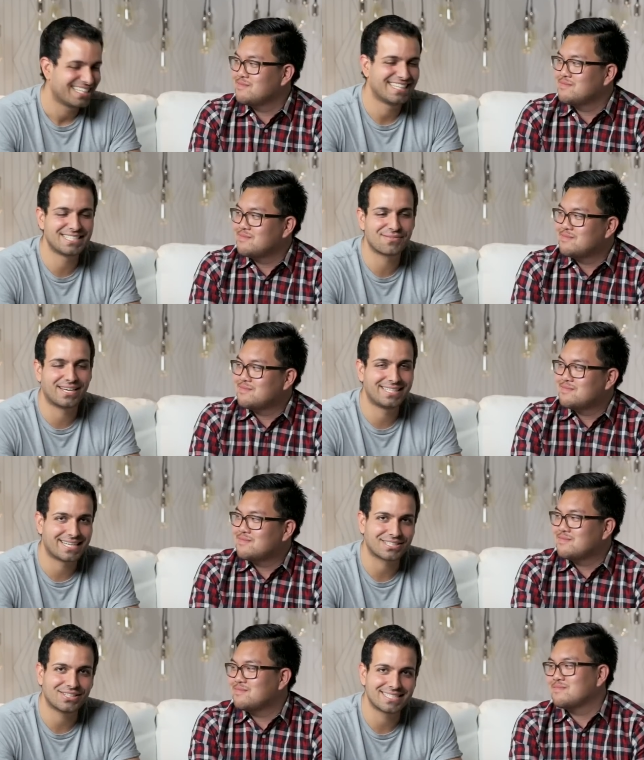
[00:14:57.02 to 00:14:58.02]
Speaker 1: It is a
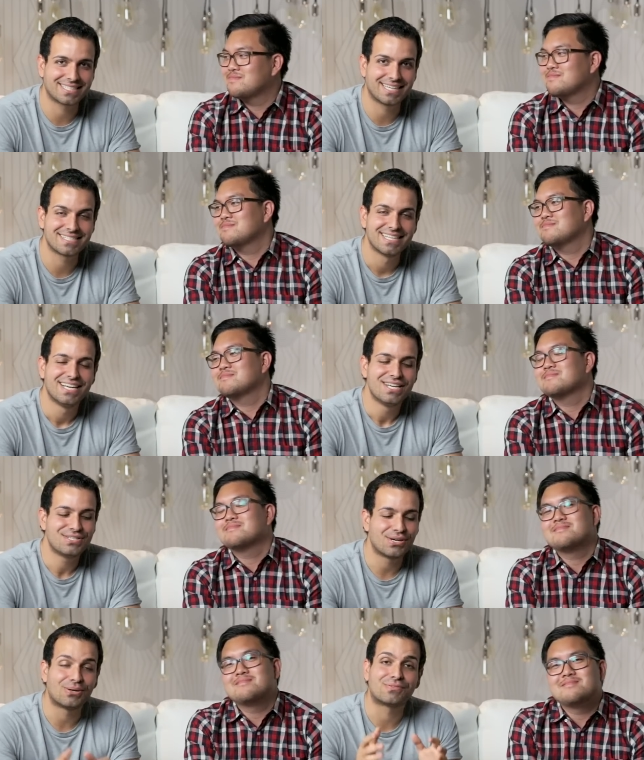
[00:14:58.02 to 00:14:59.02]
fantastic lens, guys.
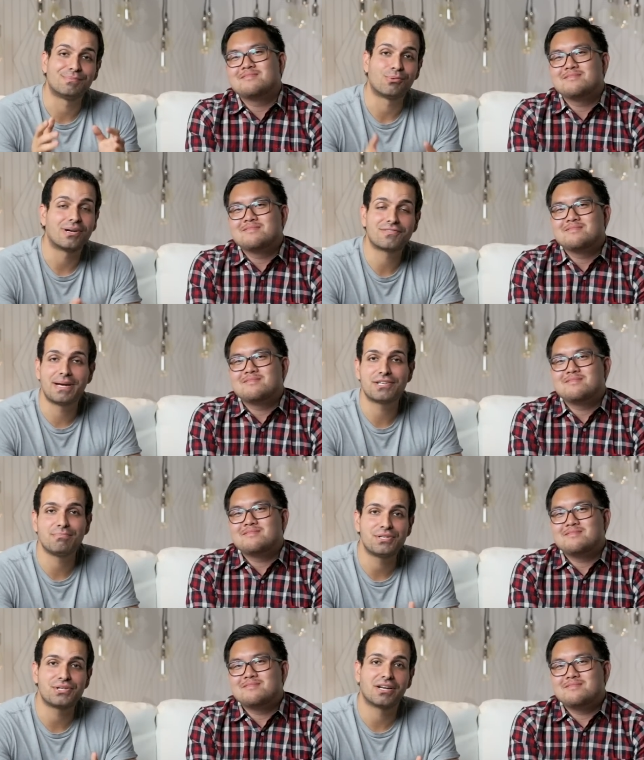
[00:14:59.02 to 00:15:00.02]
So for more
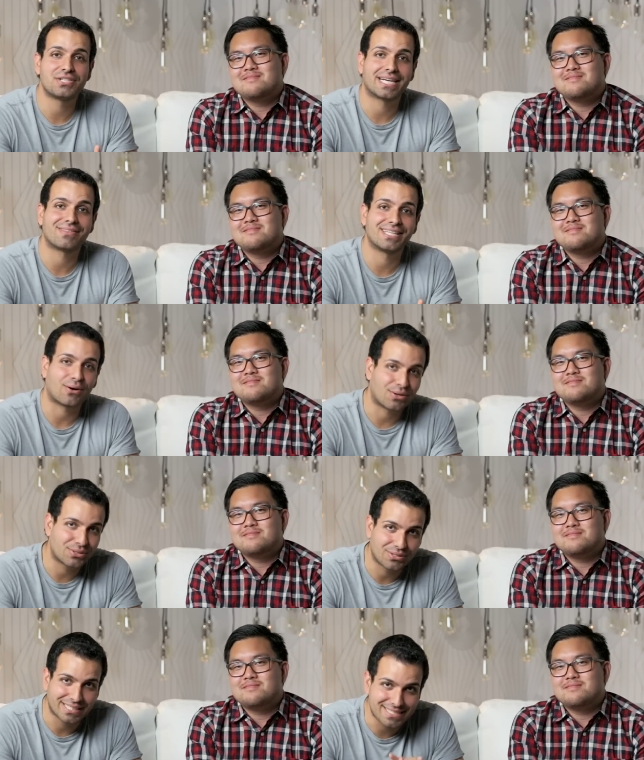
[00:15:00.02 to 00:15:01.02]
information, be sure to check out the
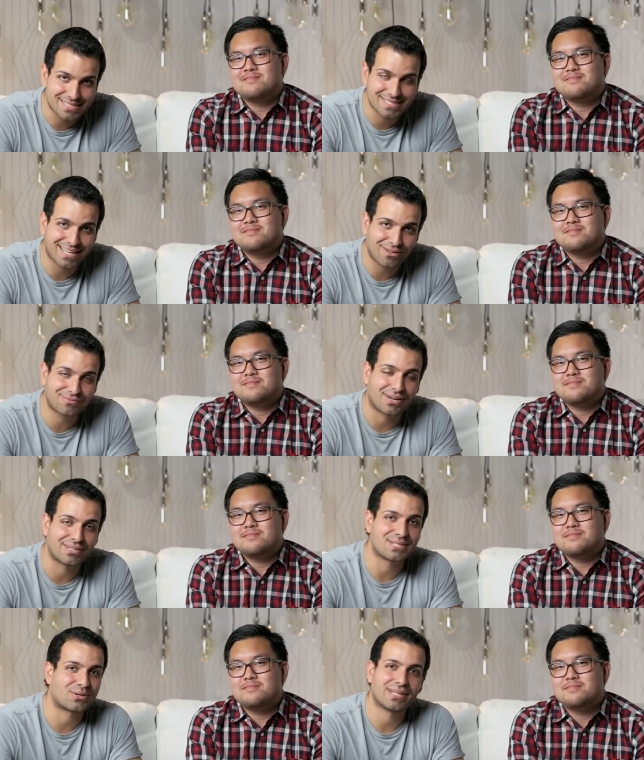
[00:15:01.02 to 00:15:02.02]
article itself
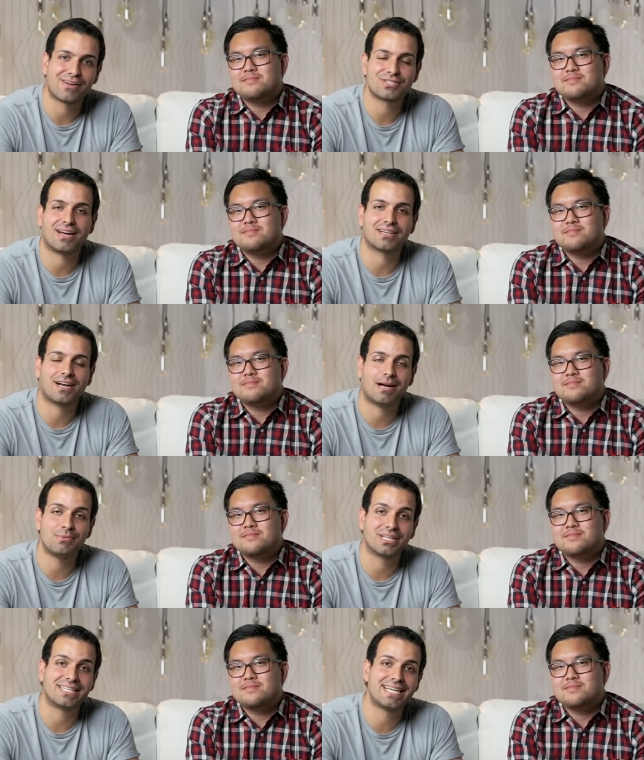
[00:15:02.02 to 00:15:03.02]
on S L R lounge dot com.
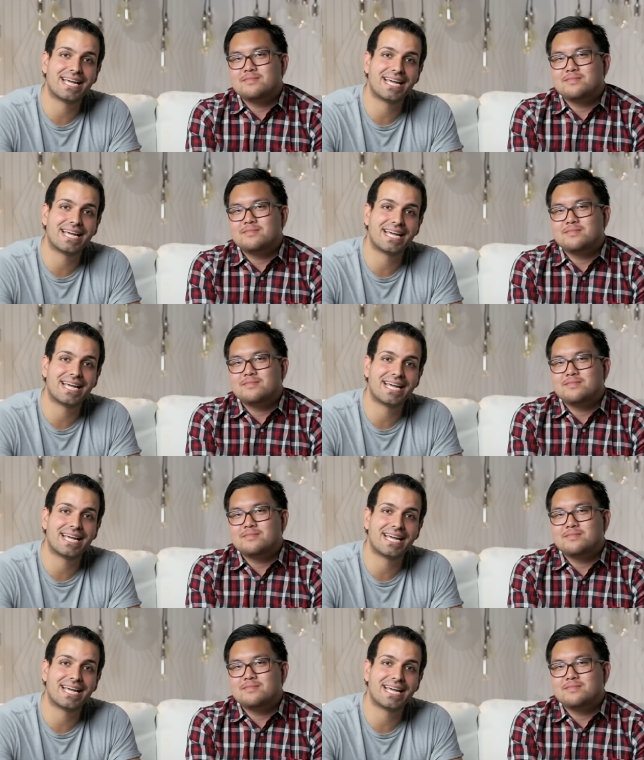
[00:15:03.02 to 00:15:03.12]
You can